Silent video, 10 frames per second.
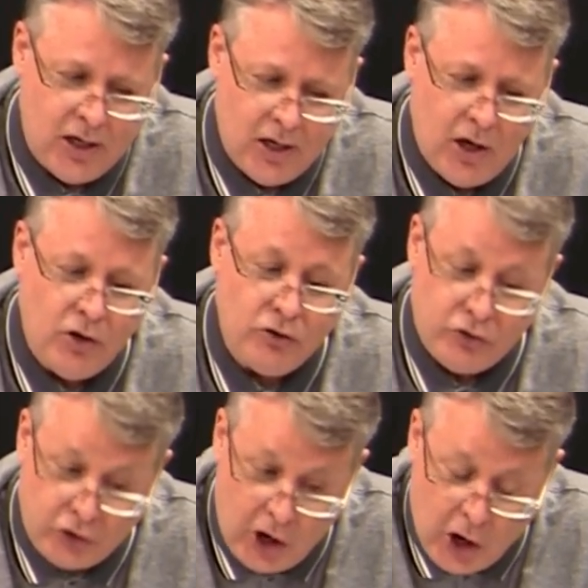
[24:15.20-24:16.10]

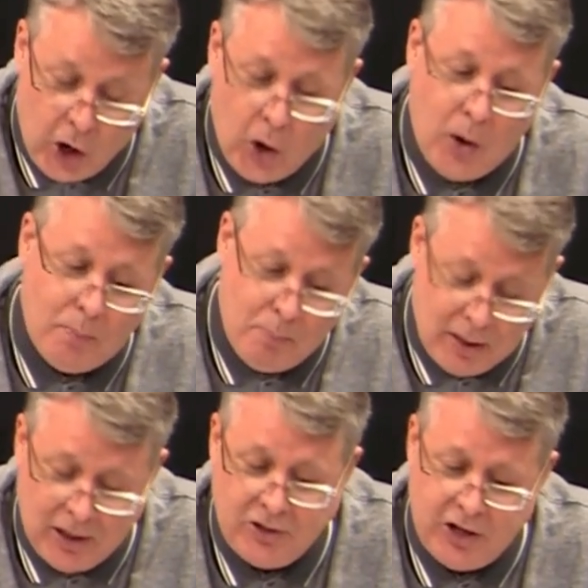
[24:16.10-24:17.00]
So,
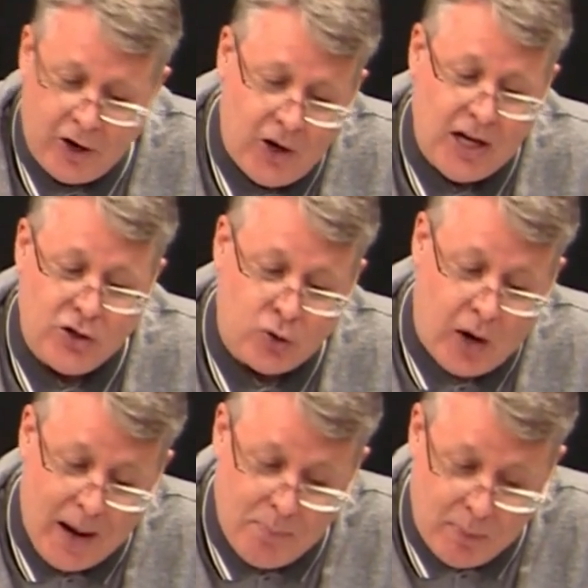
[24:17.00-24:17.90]
military
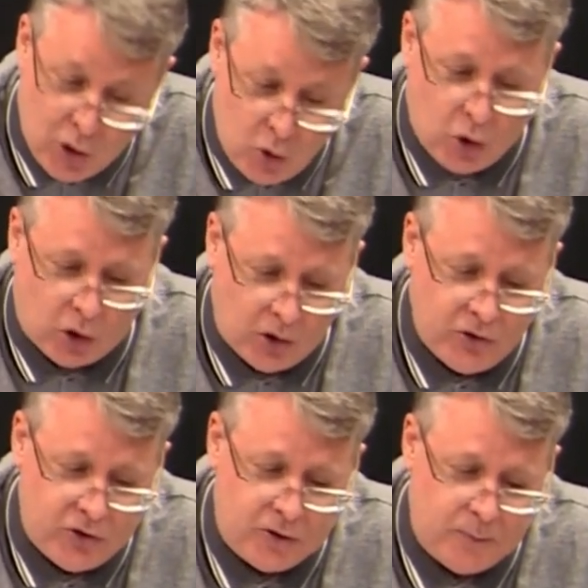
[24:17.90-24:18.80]

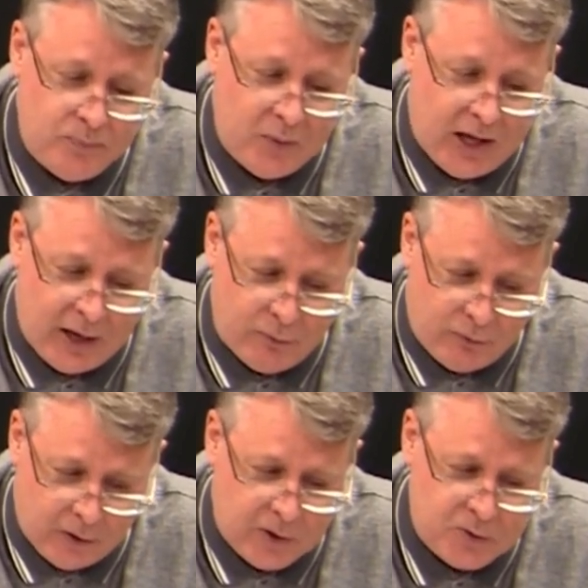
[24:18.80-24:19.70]
tribunals can
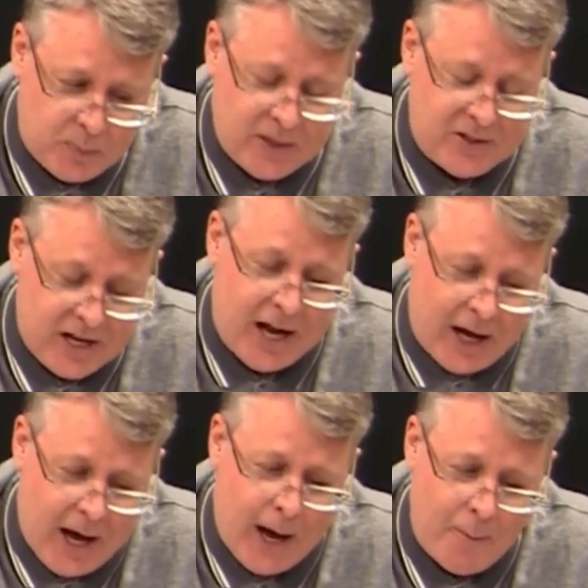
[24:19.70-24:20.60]
first be set
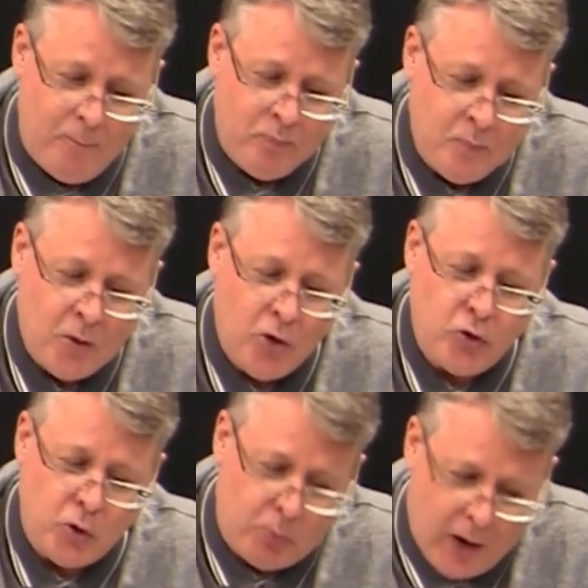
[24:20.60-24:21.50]
up
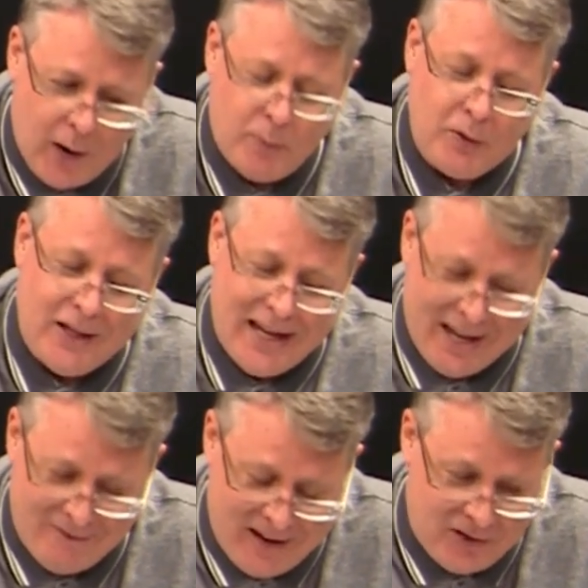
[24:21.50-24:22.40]
to properly
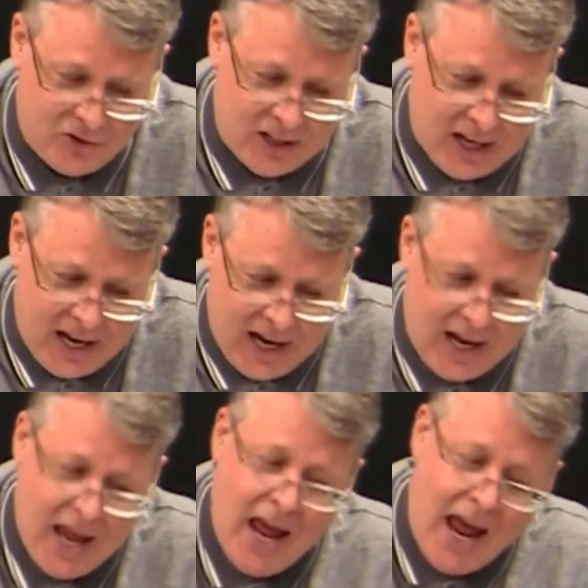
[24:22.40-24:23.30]
investigate
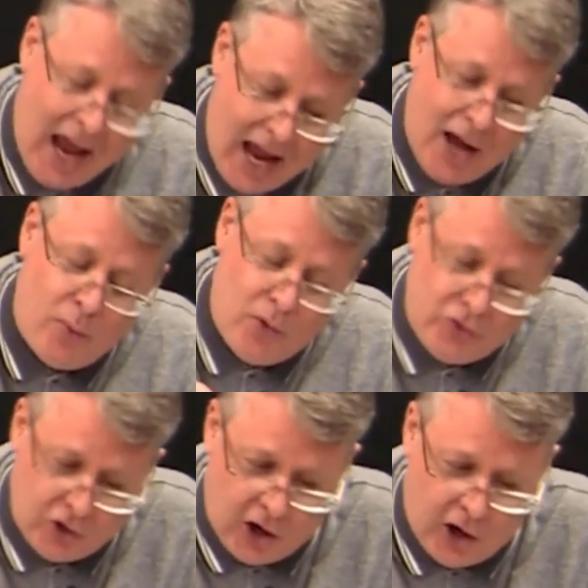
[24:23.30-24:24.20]
and
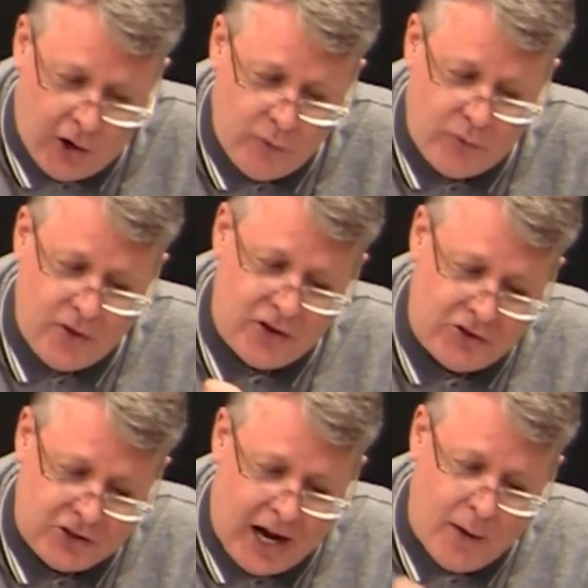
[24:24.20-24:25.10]
resolve the
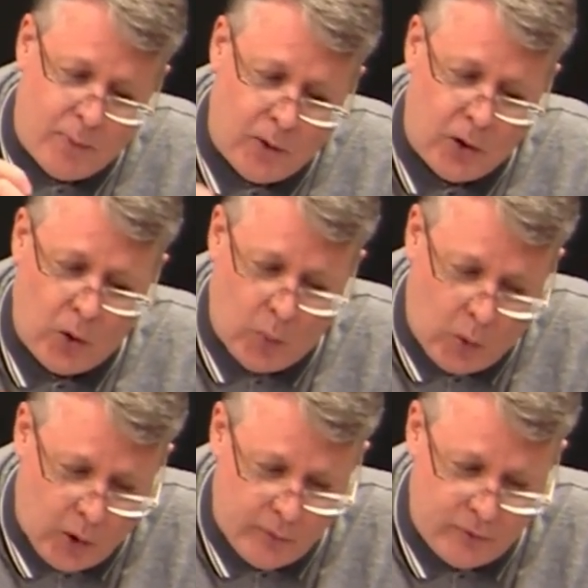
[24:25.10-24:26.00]
cyber
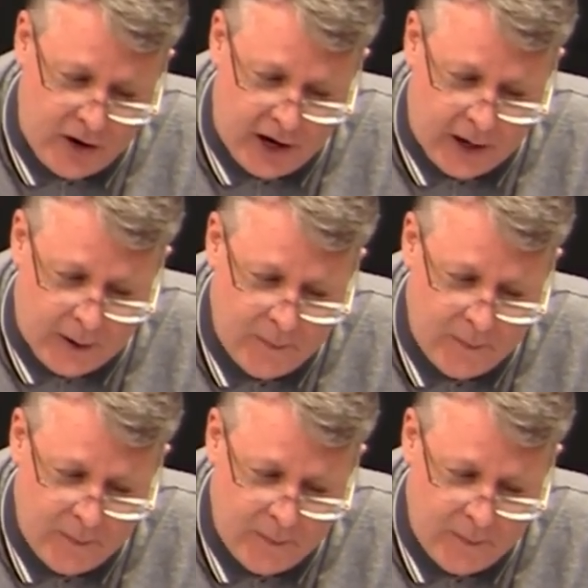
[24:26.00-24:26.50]
warfare